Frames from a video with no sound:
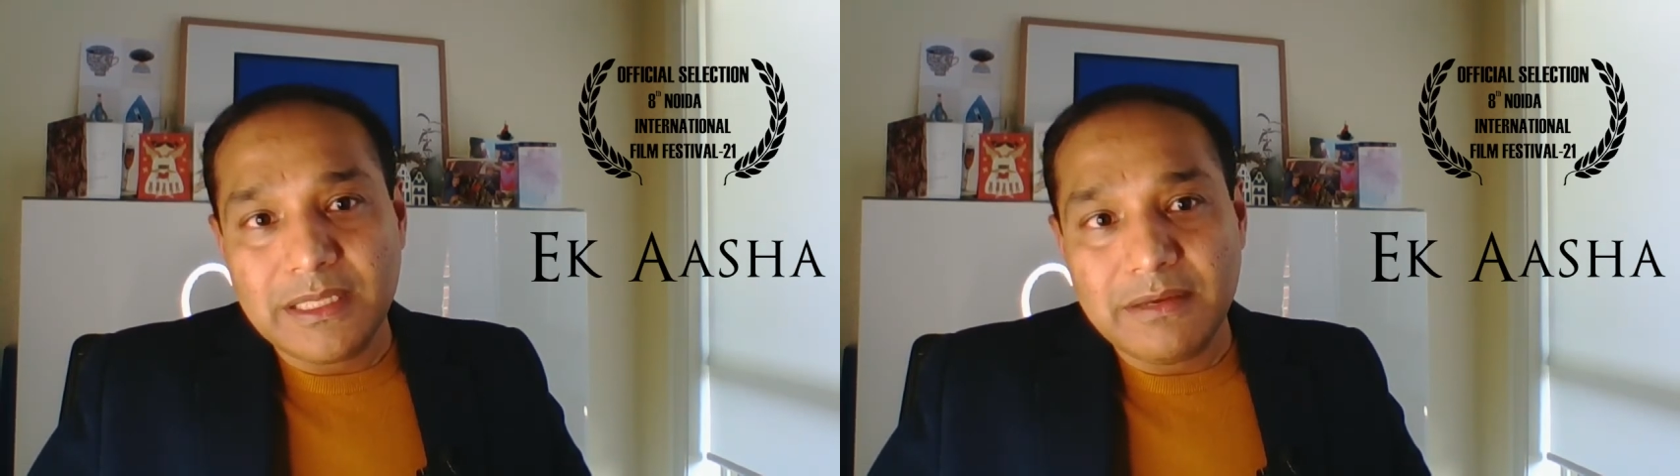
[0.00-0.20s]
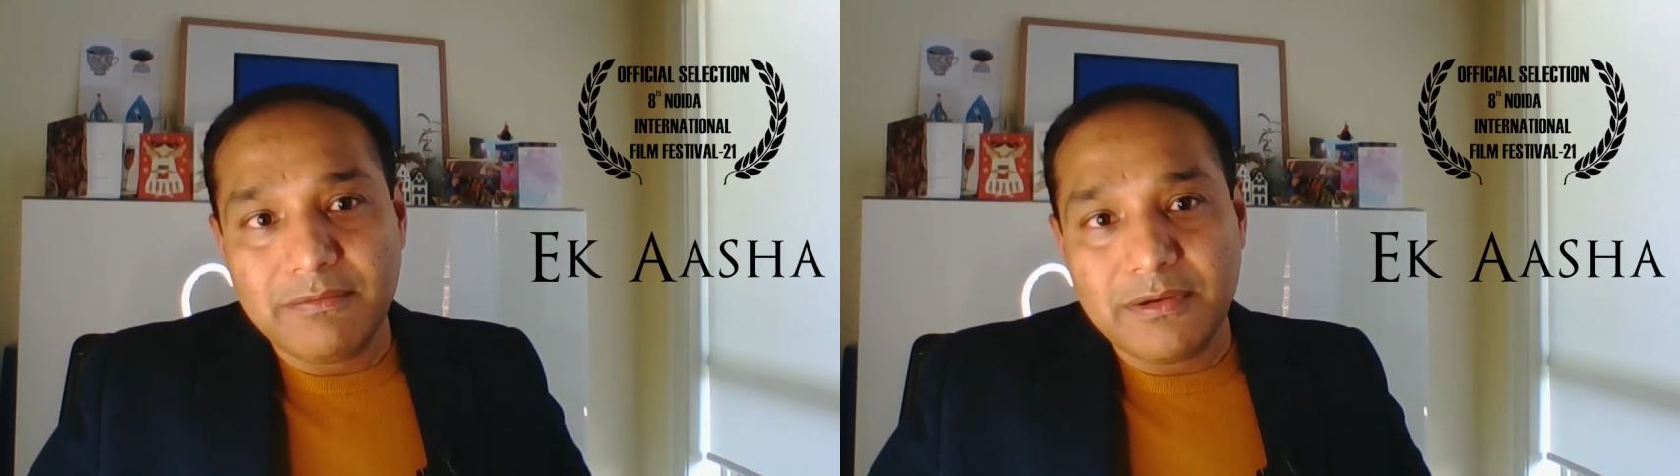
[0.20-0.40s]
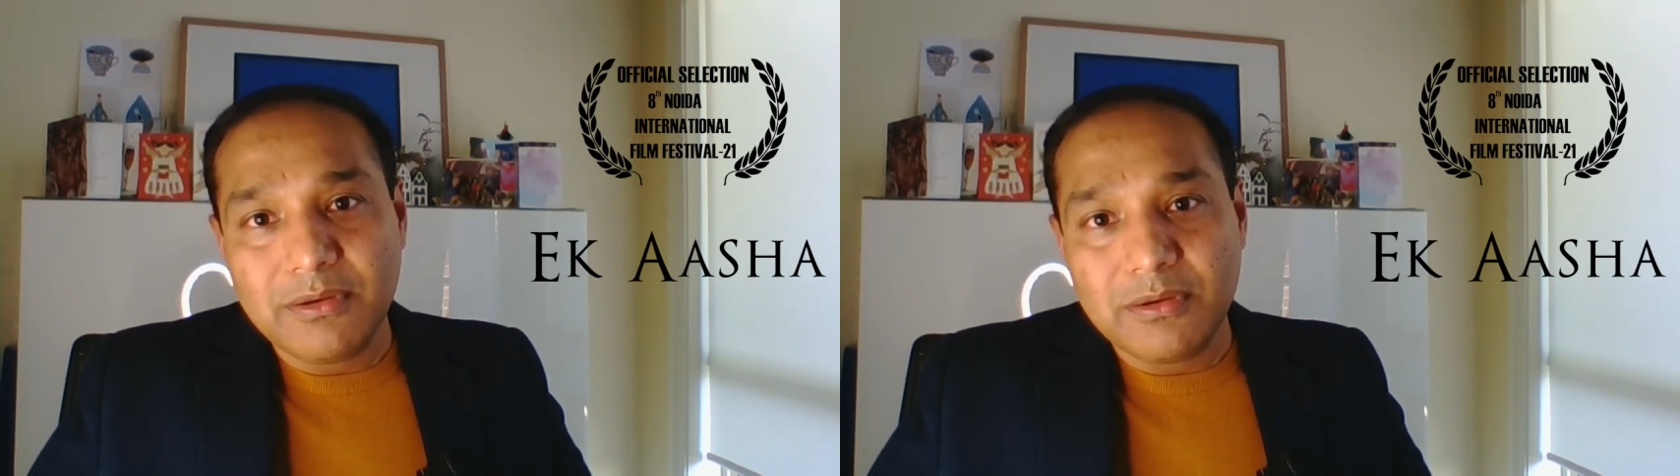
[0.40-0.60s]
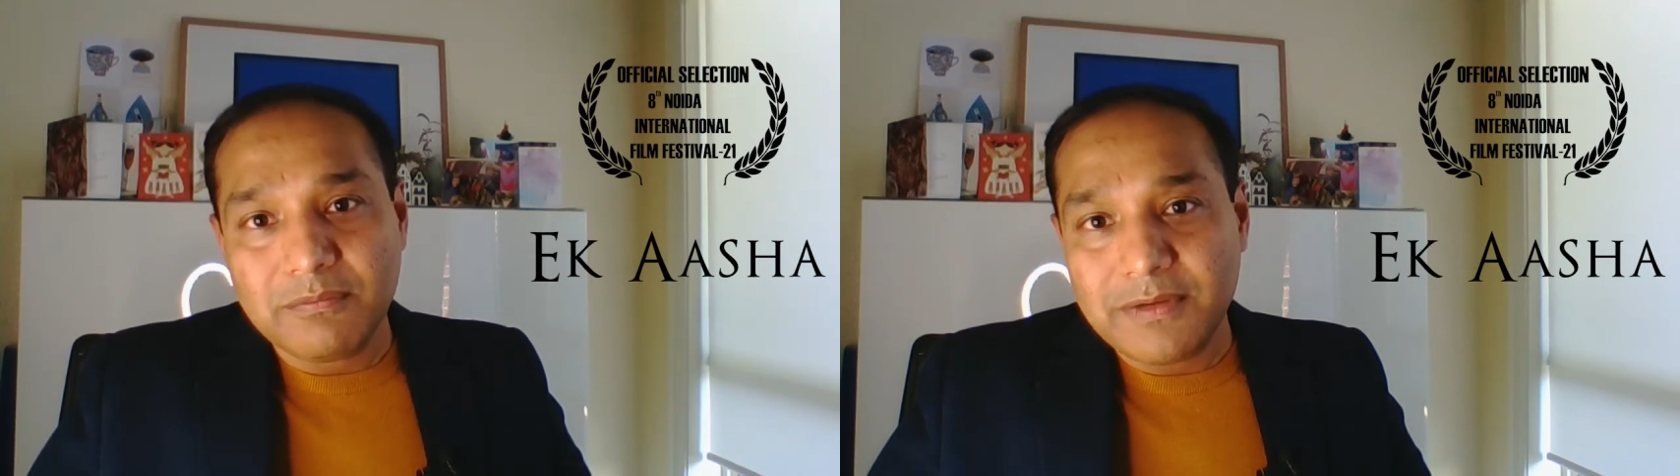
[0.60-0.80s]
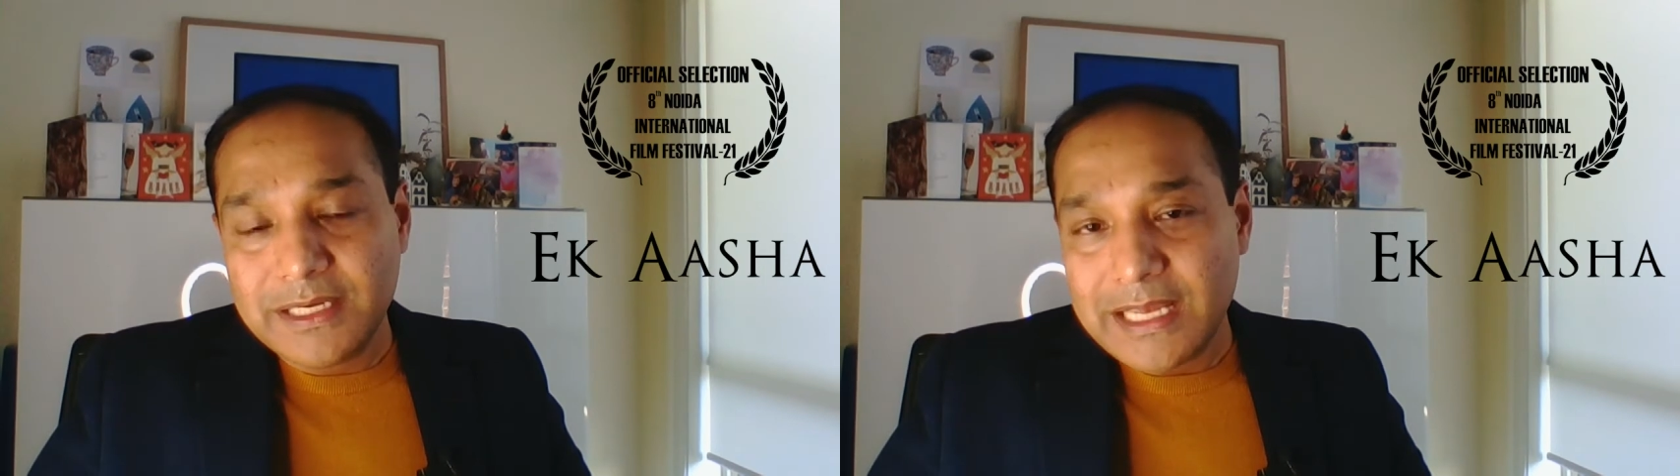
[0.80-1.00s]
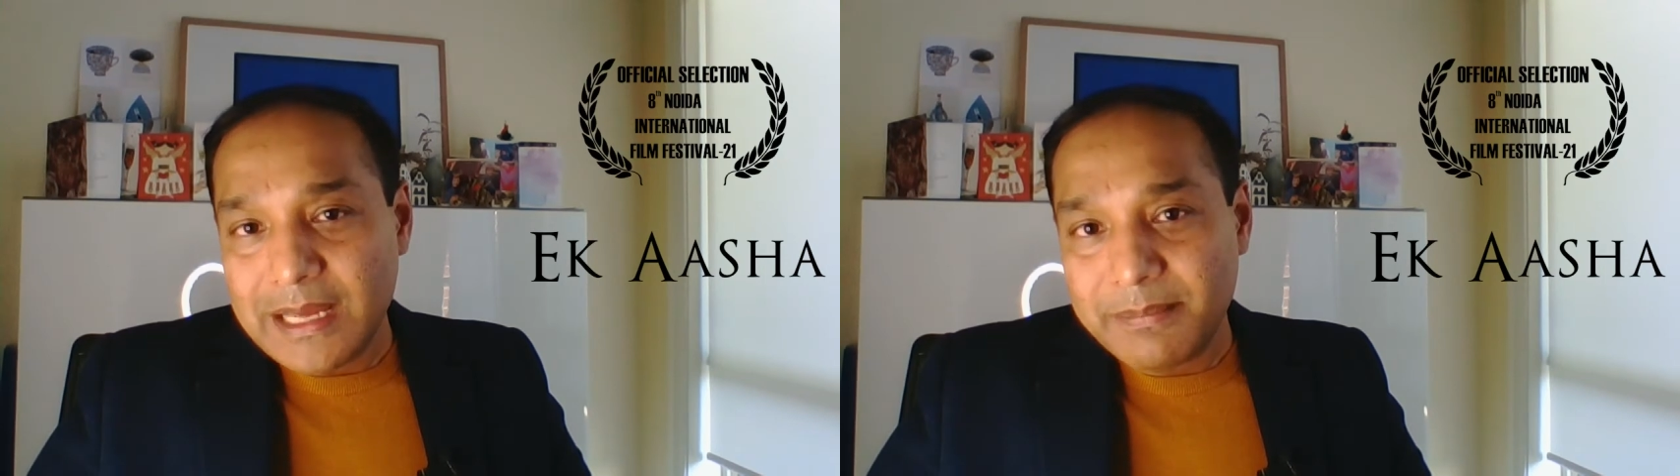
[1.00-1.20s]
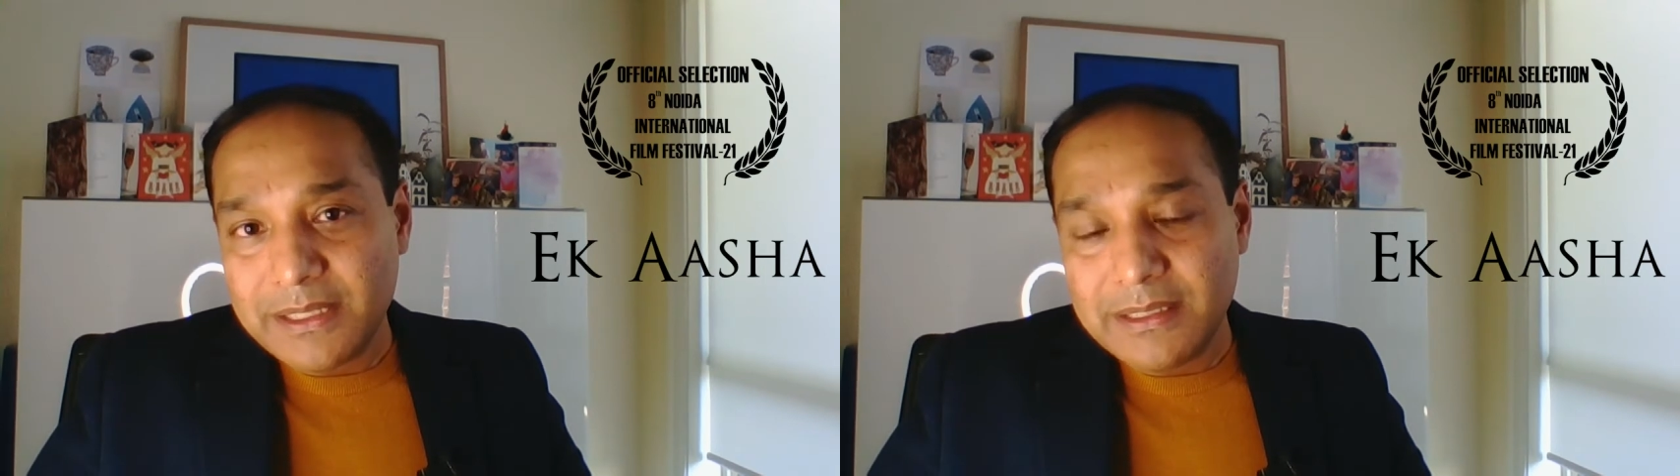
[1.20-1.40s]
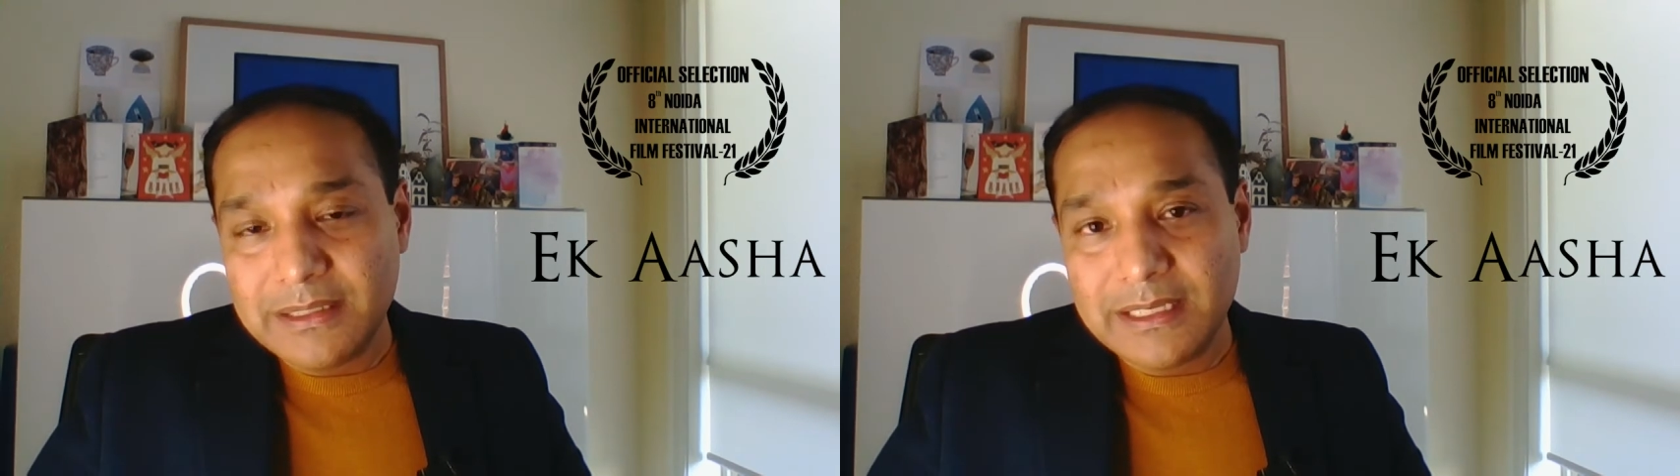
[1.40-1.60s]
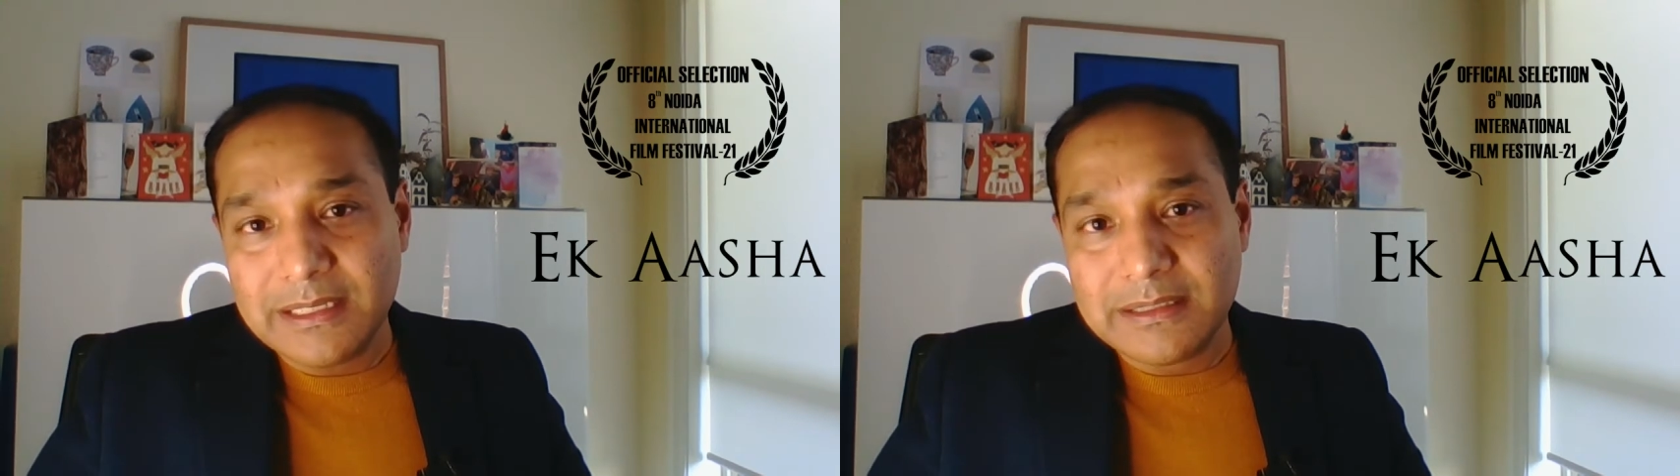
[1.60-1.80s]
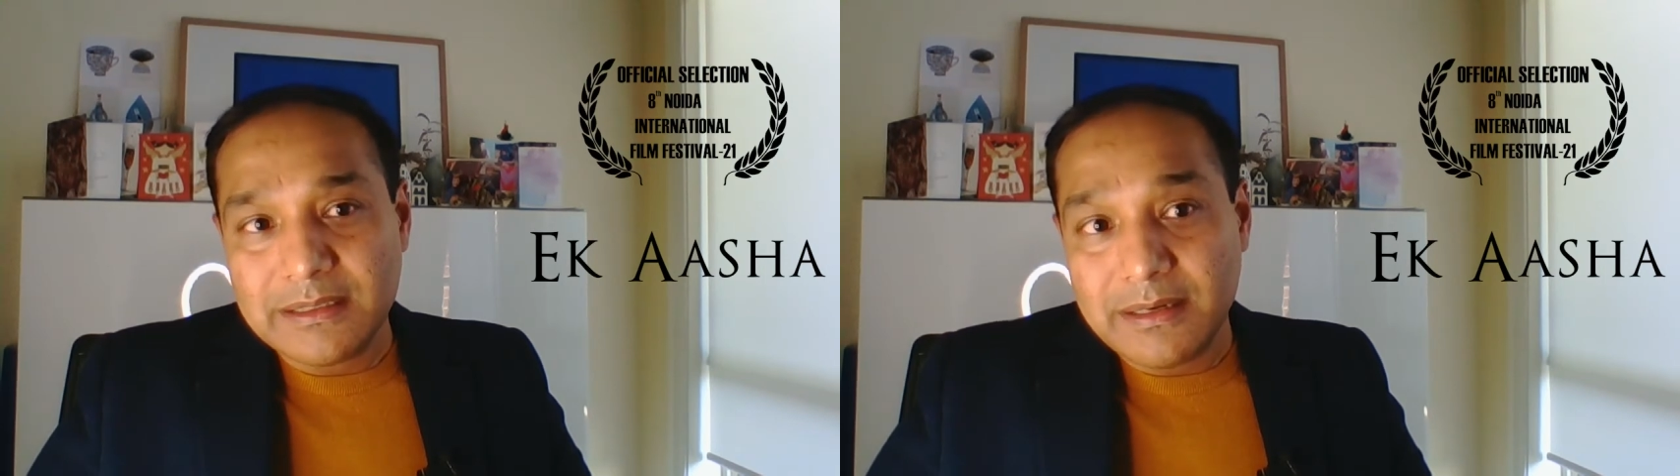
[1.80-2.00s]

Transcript: They were not very happy that